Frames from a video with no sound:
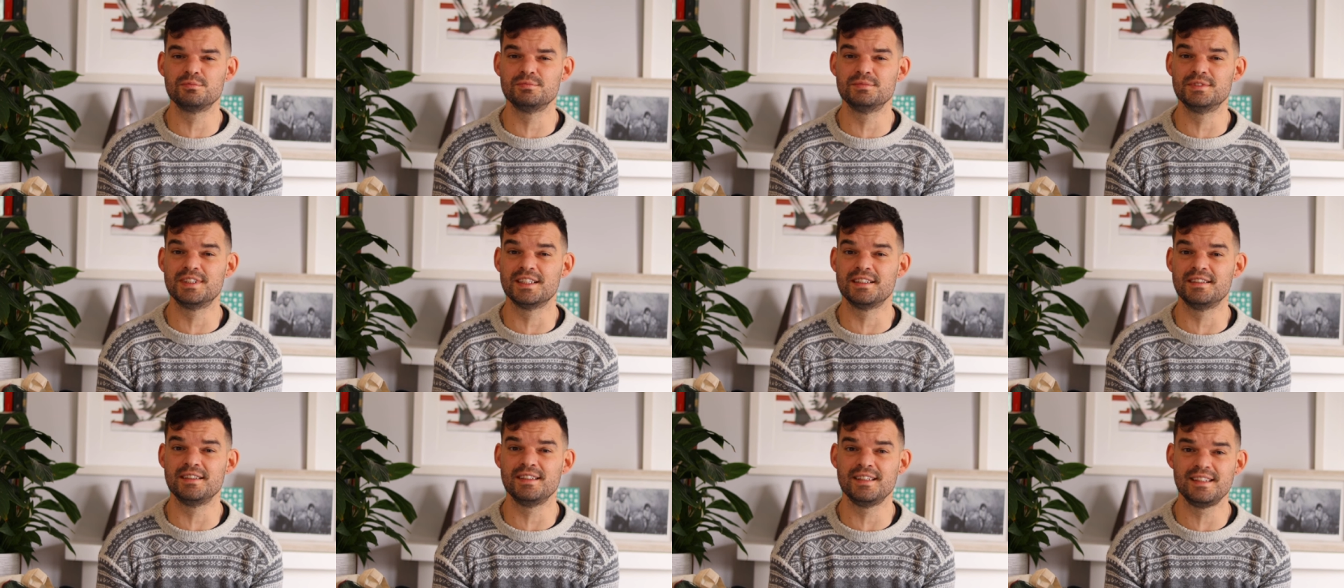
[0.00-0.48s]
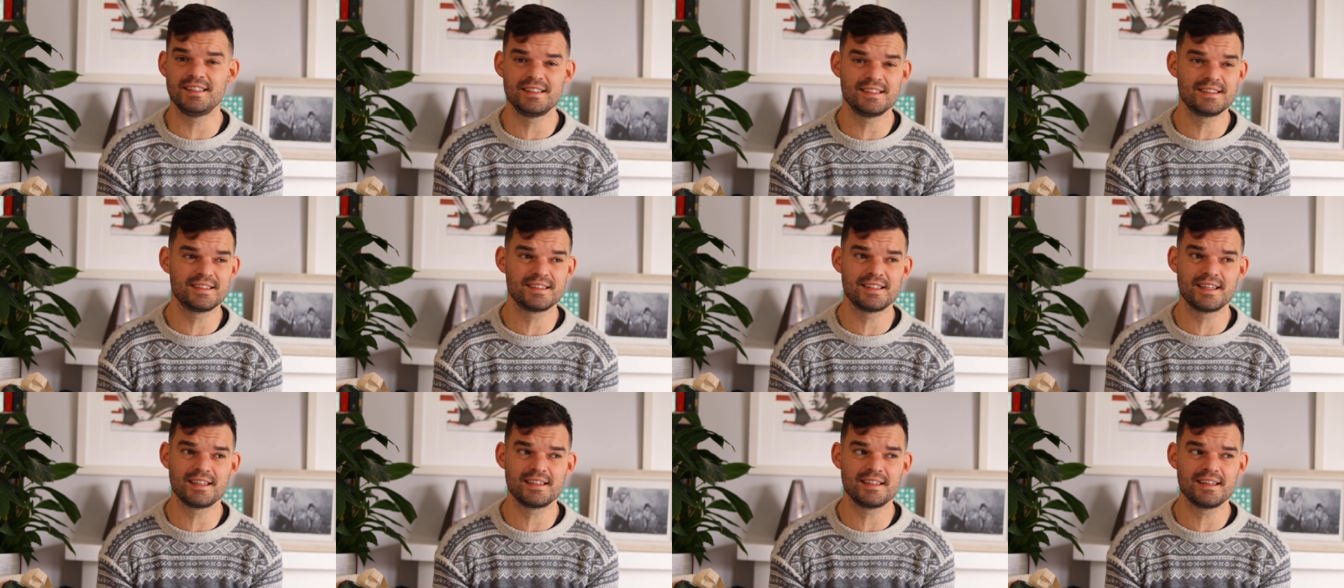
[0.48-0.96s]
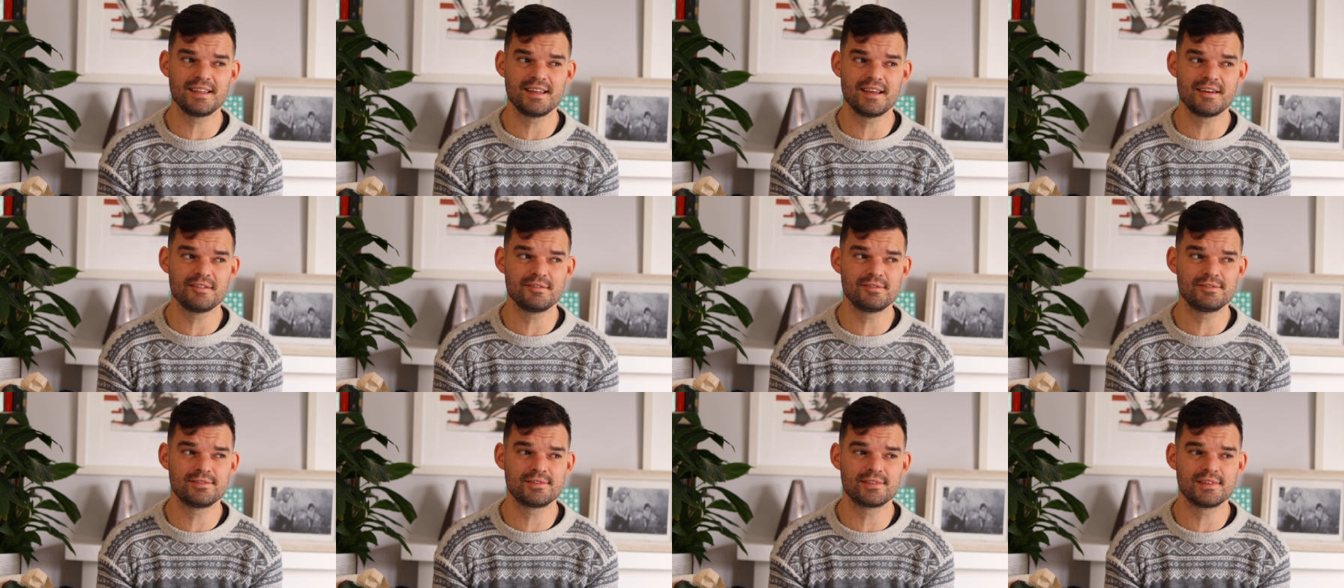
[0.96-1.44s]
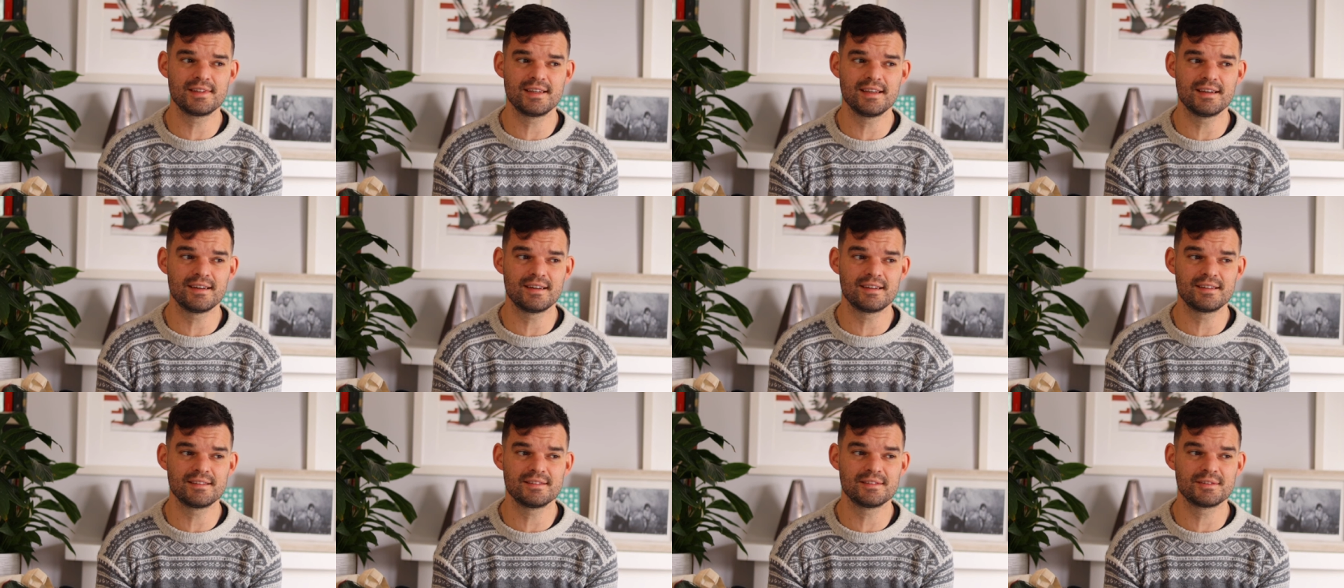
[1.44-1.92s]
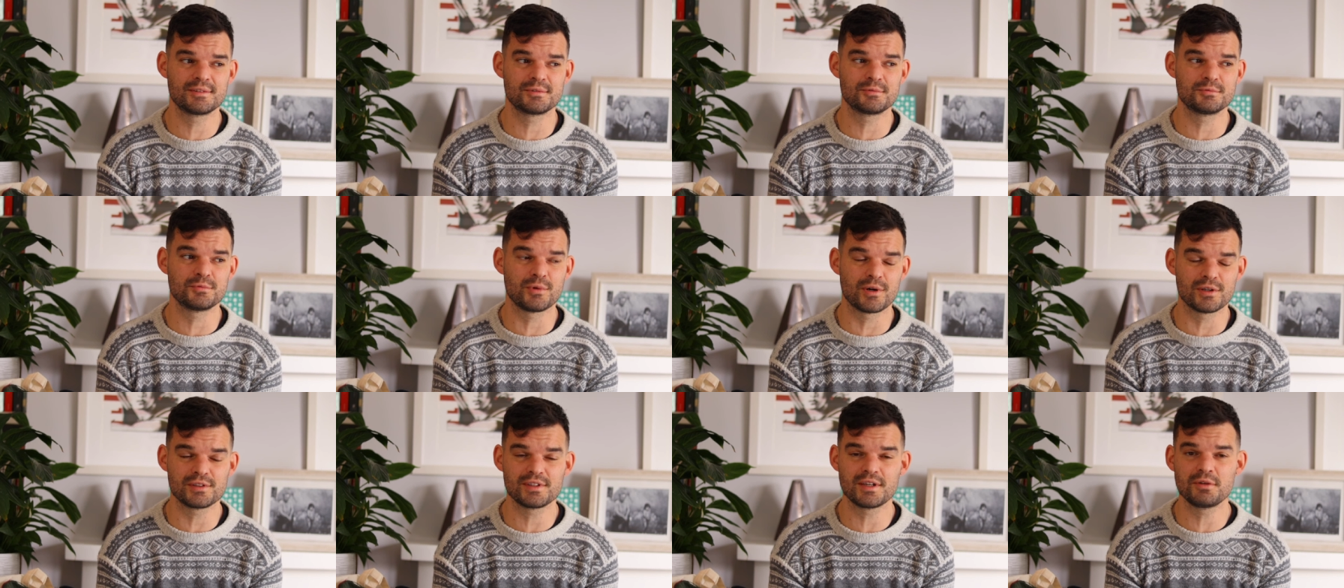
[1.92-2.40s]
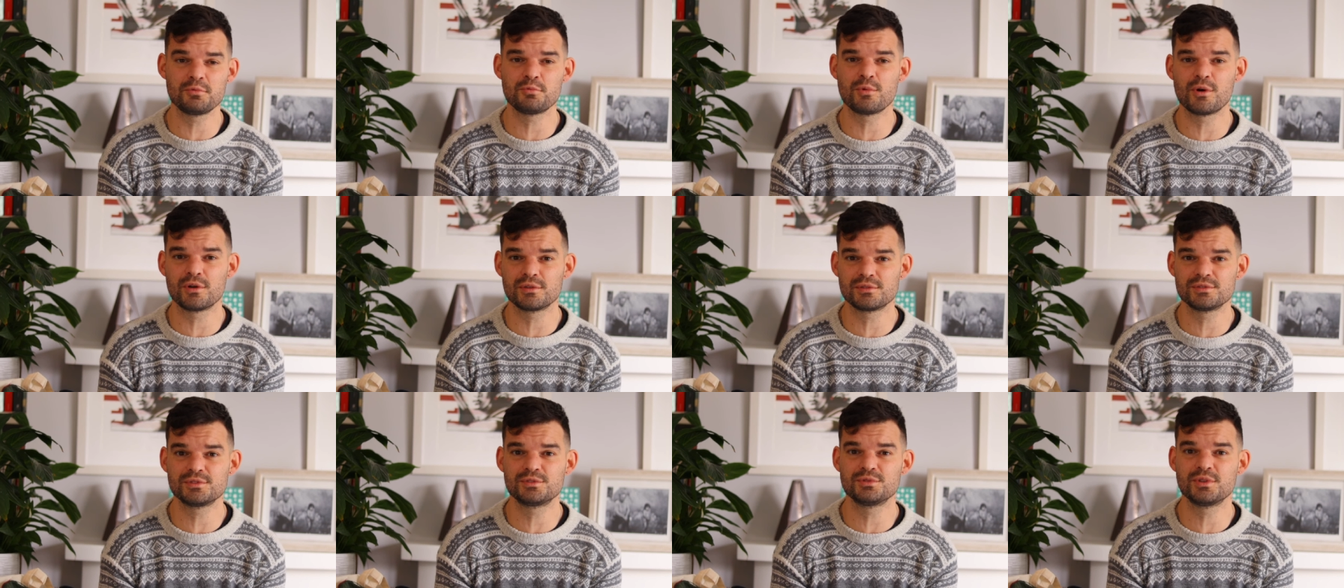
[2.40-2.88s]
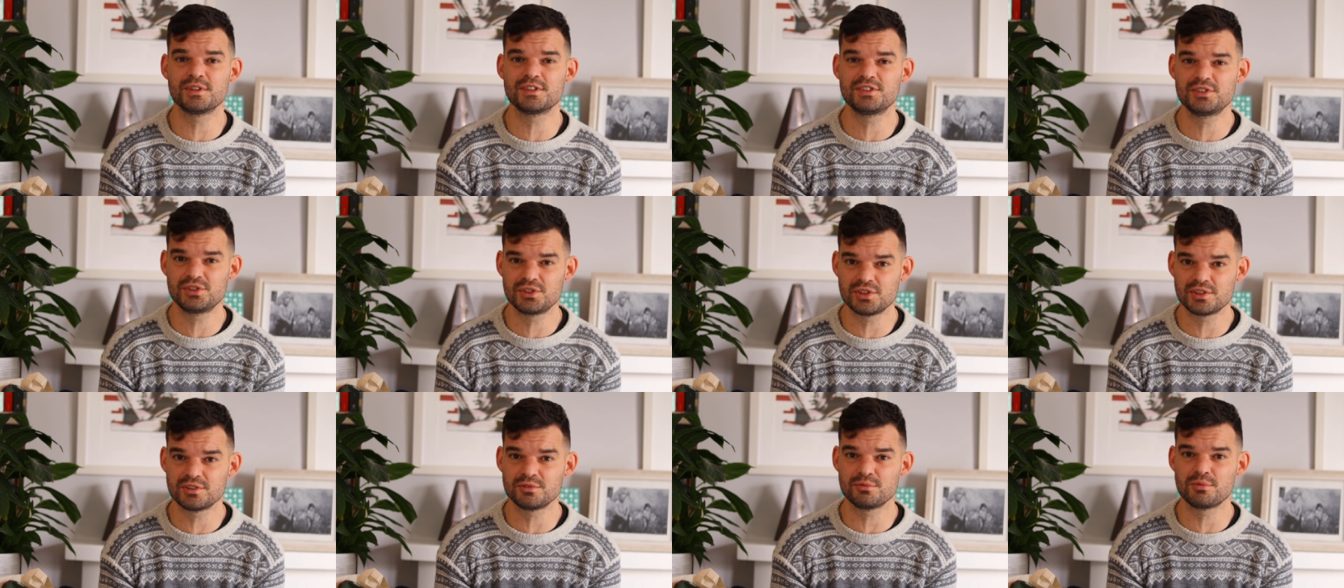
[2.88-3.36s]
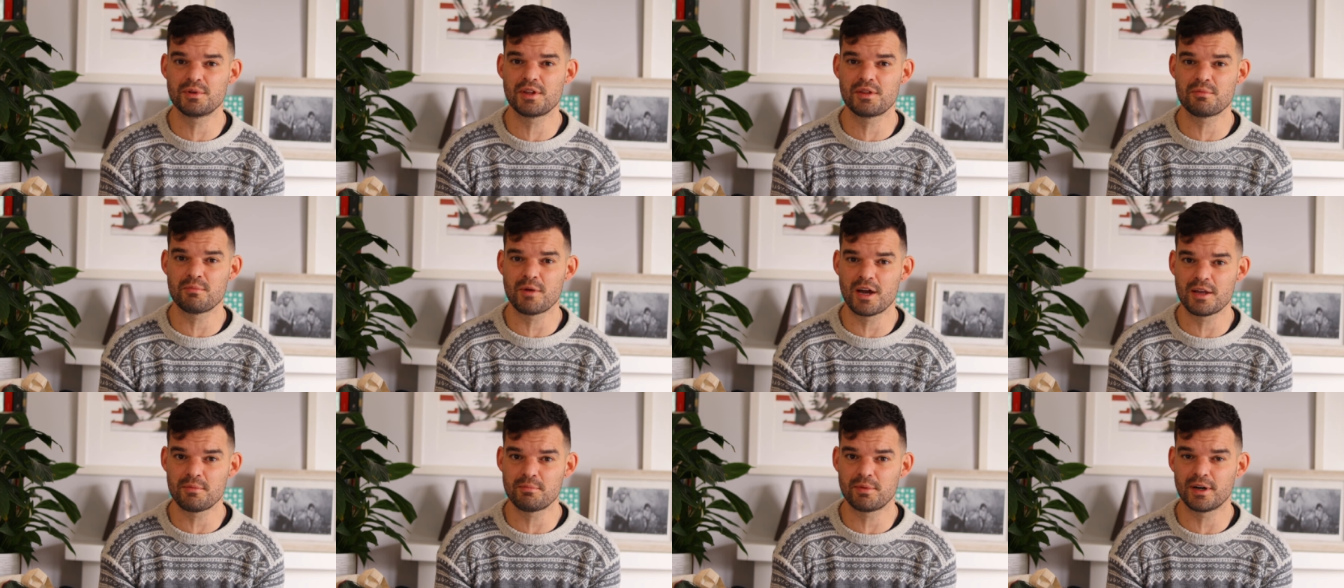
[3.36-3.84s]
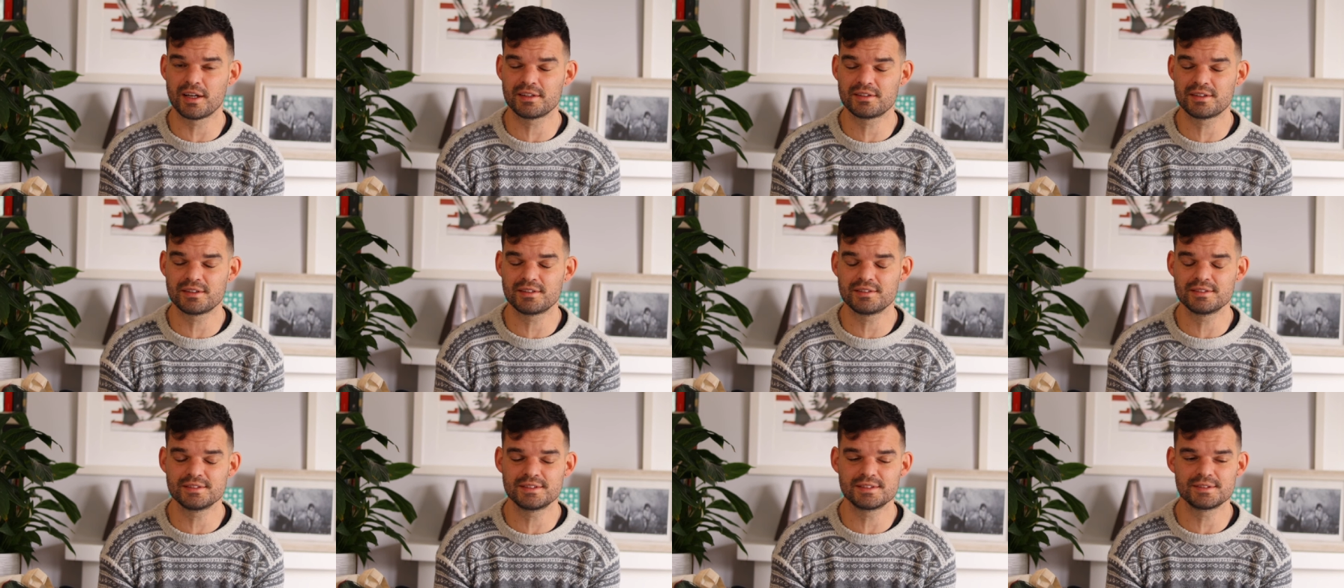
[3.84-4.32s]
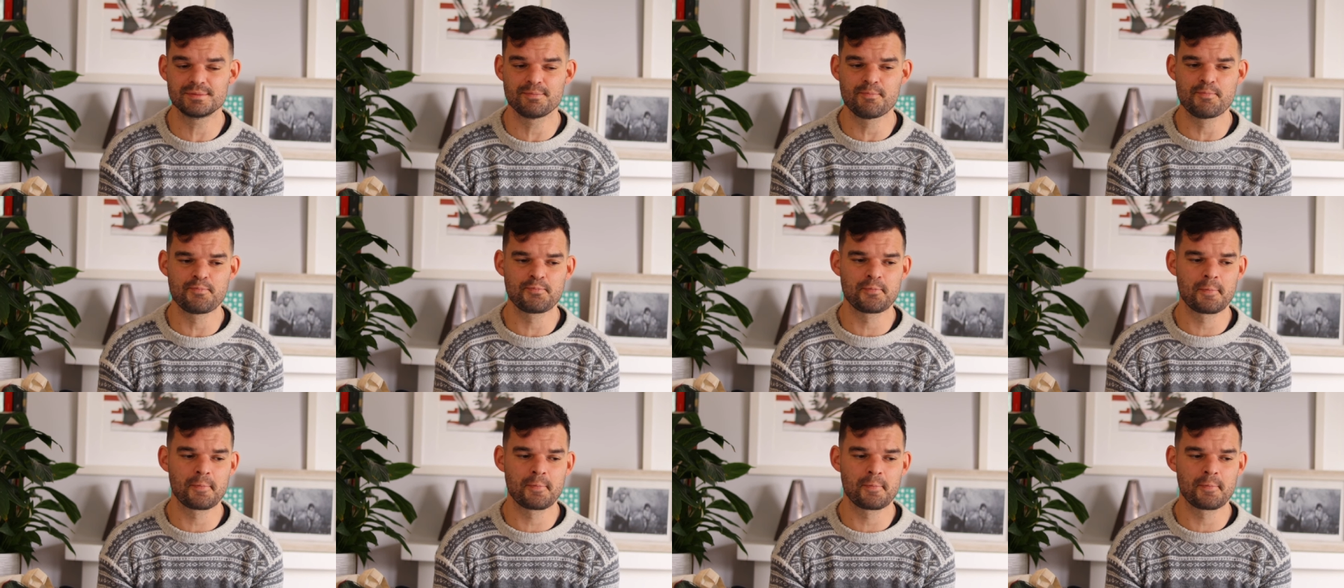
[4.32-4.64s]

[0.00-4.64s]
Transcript: the need that I have for yarn or what I want to achieve with my patterns.